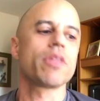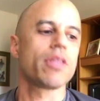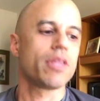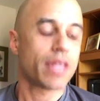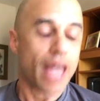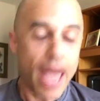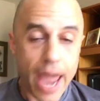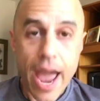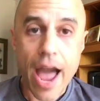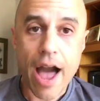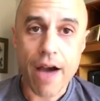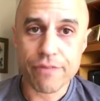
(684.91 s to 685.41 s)

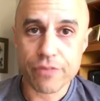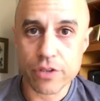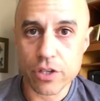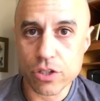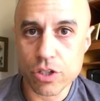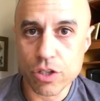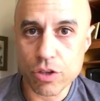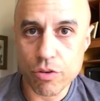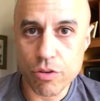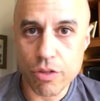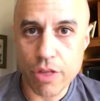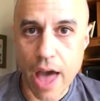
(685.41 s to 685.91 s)
They have to
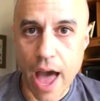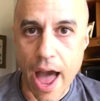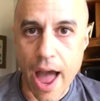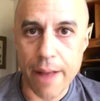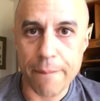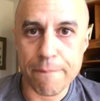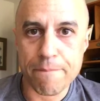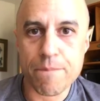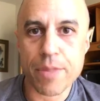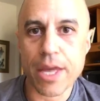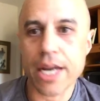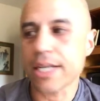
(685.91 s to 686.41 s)
do
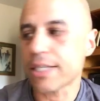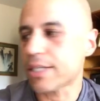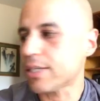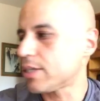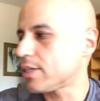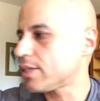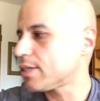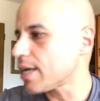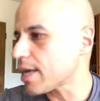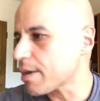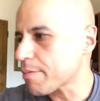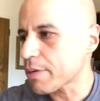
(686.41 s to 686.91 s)
that. And then it
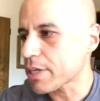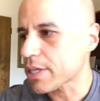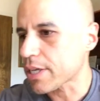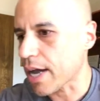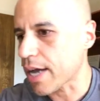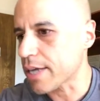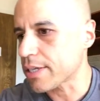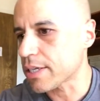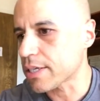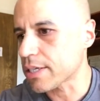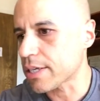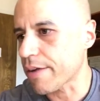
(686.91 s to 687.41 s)

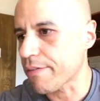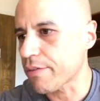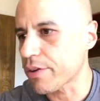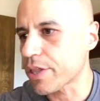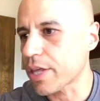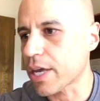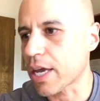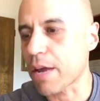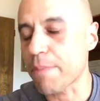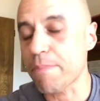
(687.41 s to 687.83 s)
stigmatizes everything.